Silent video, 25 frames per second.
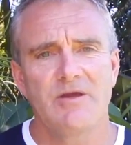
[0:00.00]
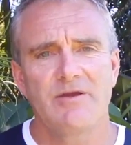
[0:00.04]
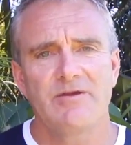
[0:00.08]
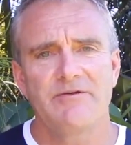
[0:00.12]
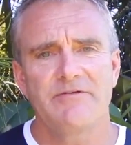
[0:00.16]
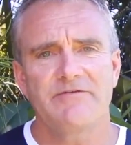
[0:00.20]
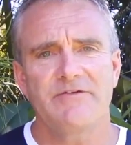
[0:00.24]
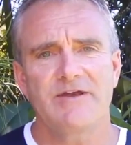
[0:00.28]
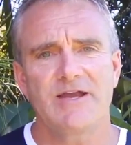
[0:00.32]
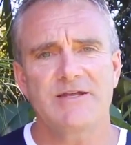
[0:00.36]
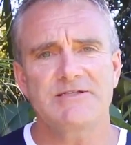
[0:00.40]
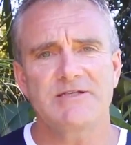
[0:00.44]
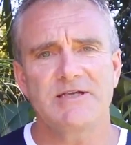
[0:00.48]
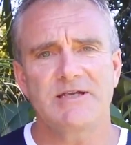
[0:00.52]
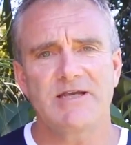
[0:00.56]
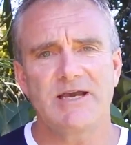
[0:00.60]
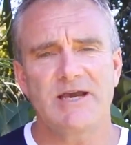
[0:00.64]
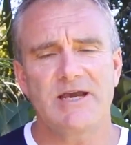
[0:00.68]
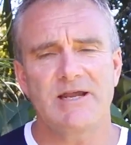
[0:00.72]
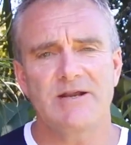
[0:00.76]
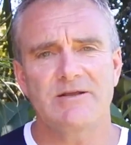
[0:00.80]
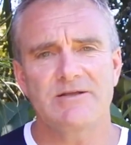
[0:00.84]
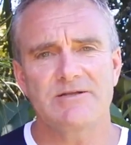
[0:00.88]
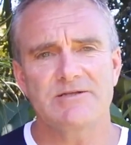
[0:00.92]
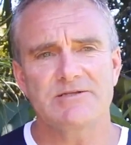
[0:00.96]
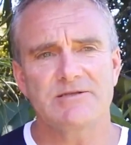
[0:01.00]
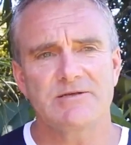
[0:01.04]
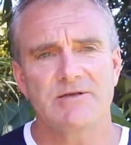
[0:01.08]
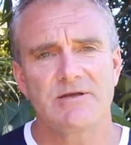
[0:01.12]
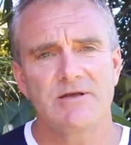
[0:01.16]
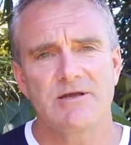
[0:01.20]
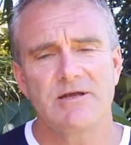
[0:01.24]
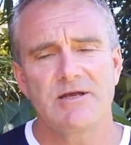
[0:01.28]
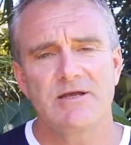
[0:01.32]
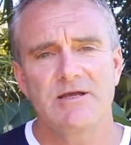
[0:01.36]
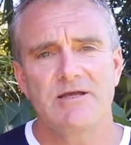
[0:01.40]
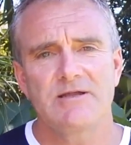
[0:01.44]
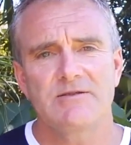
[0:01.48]
fancy gaiters.
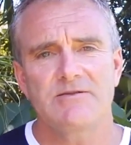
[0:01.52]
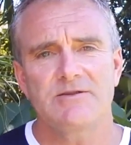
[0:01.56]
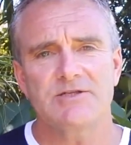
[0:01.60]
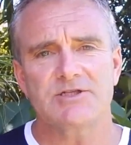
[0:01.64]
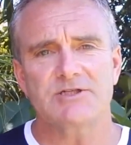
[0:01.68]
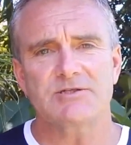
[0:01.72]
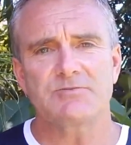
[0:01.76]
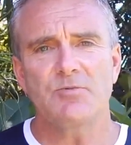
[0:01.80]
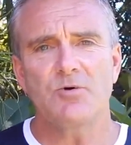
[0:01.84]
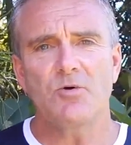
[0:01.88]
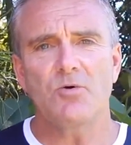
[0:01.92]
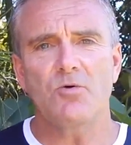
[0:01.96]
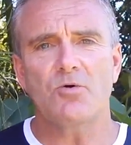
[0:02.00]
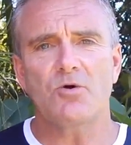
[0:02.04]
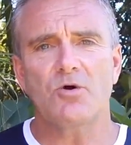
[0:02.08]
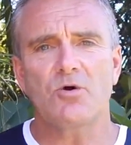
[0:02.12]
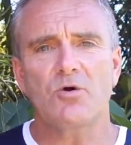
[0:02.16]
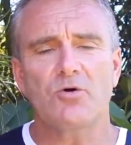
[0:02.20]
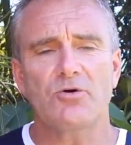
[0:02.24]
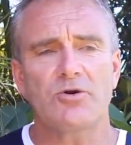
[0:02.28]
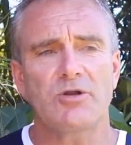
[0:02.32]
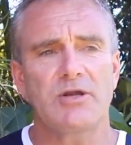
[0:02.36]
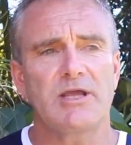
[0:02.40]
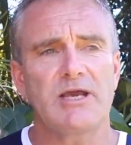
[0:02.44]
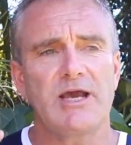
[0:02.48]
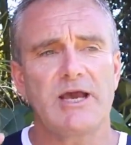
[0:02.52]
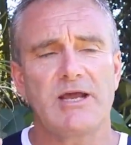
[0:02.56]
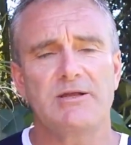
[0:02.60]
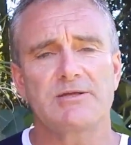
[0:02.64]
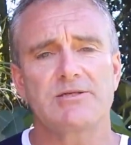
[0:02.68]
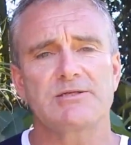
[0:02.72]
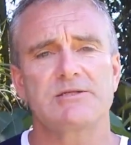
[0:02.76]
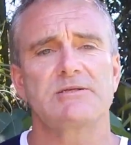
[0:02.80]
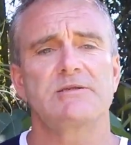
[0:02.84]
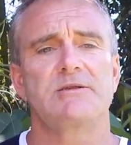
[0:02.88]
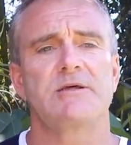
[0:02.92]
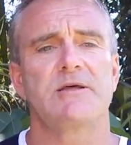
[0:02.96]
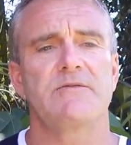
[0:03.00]
The small cotton
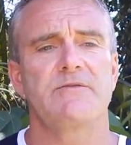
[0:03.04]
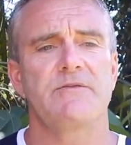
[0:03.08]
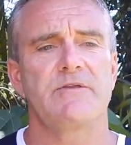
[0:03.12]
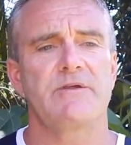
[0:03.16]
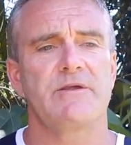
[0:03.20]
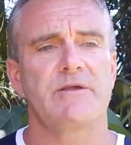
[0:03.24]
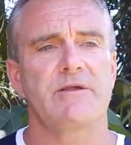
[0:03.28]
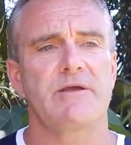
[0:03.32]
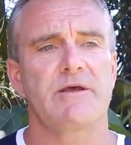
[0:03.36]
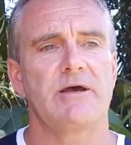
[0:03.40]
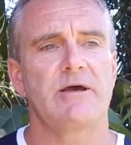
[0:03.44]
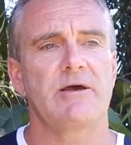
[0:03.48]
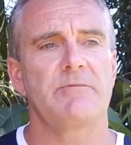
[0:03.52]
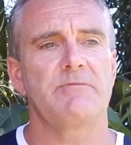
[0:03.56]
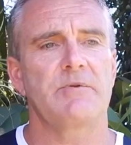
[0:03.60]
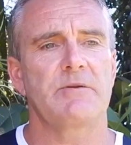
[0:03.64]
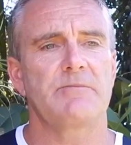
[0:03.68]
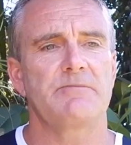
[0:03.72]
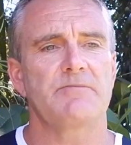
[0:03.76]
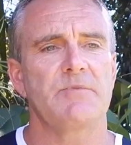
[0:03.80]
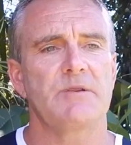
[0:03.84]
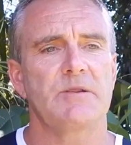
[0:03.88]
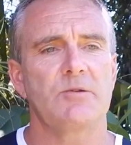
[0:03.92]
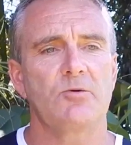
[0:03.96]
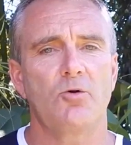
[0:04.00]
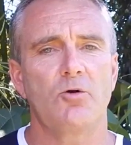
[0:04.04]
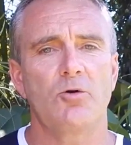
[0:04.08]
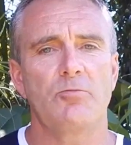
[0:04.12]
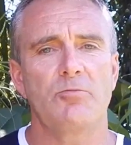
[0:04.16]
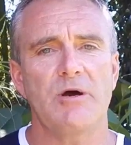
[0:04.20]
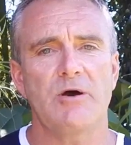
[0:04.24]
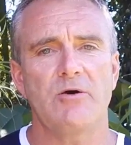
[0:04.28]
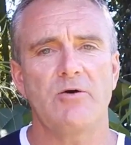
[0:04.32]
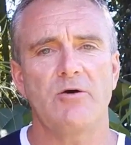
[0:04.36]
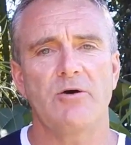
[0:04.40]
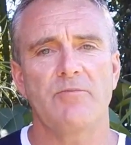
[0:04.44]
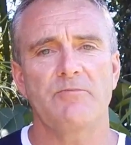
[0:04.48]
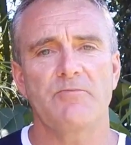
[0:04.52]
gaiters that the
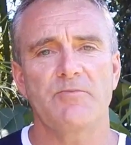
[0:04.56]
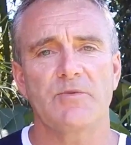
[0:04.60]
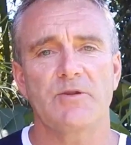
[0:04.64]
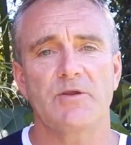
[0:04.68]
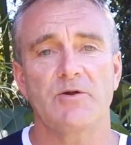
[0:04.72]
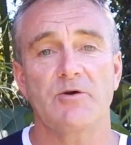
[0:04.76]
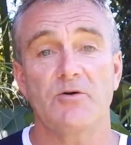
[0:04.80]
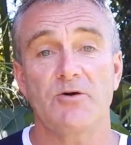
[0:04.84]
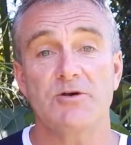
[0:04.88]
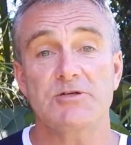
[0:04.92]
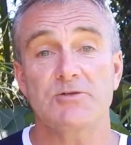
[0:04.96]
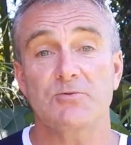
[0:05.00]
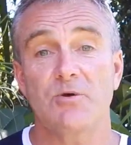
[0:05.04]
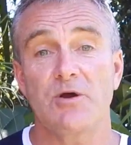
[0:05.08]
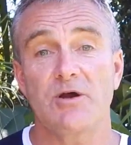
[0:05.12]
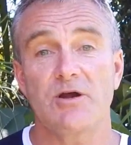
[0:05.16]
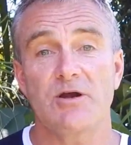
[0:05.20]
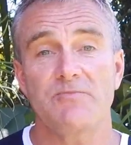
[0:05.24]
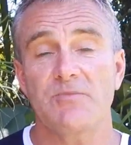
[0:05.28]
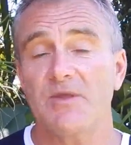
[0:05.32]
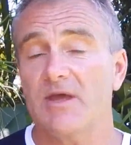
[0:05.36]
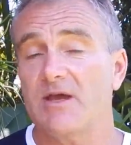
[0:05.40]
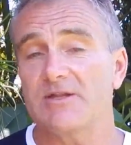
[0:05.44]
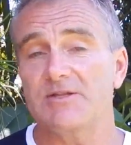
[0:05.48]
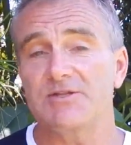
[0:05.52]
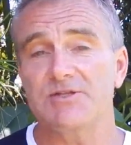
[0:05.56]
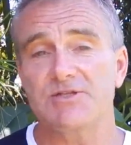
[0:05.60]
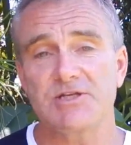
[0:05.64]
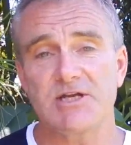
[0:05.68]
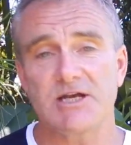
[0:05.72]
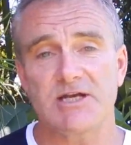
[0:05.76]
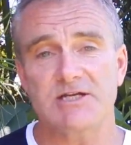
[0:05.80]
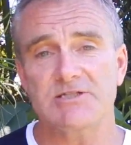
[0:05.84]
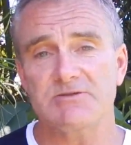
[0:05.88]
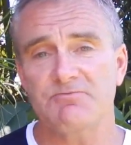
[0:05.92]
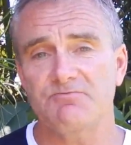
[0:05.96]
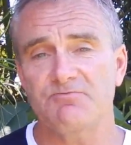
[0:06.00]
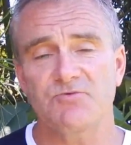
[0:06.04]
lawnmower guys wear are
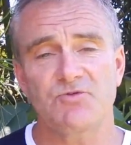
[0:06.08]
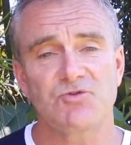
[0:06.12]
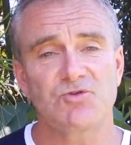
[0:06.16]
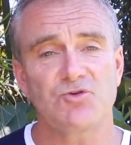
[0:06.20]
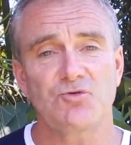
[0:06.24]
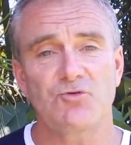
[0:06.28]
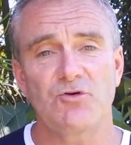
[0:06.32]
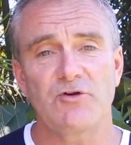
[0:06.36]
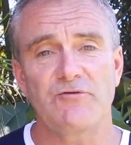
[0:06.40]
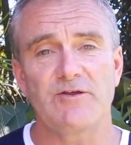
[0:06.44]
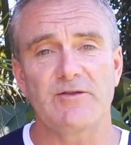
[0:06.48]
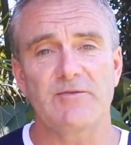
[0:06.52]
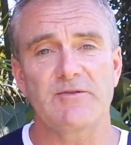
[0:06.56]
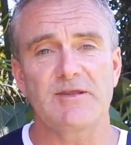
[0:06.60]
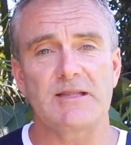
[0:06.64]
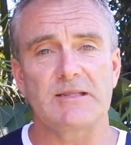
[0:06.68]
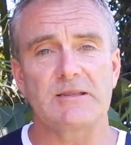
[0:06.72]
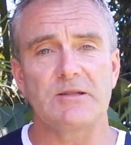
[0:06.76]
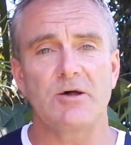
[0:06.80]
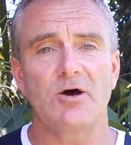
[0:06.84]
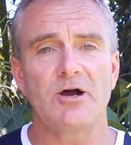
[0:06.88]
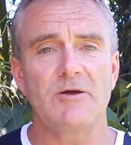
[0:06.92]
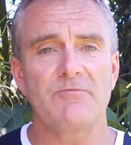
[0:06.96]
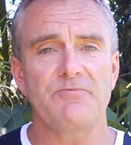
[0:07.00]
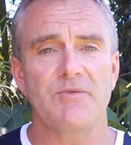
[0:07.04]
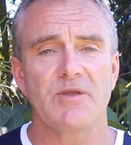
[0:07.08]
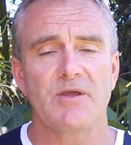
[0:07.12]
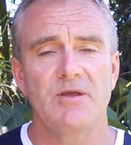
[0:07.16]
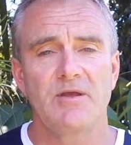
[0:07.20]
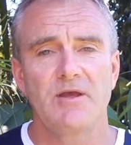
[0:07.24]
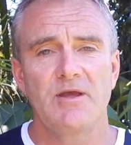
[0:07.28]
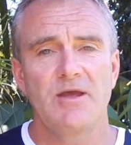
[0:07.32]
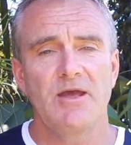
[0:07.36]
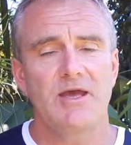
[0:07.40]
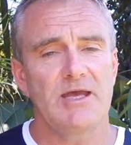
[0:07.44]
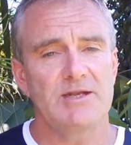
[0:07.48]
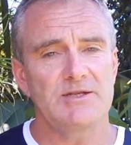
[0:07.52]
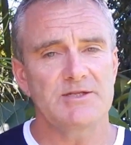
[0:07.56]
just terrific. They're light
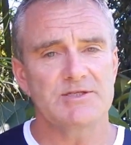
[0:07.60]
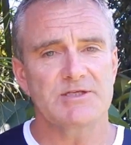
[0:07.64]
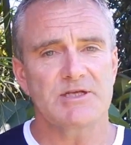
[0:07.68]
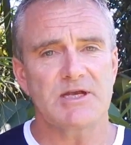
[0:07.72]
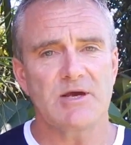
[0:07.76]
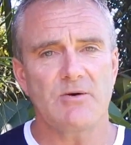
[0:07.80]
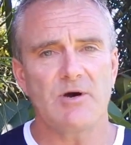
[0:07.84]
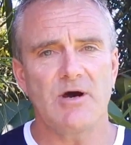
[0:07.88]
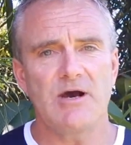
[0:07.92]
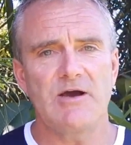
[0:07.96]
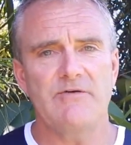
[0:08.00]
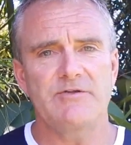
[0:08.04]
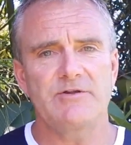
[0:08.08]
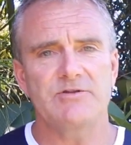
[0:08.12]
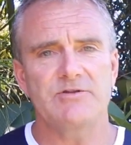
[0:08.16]
and just go over the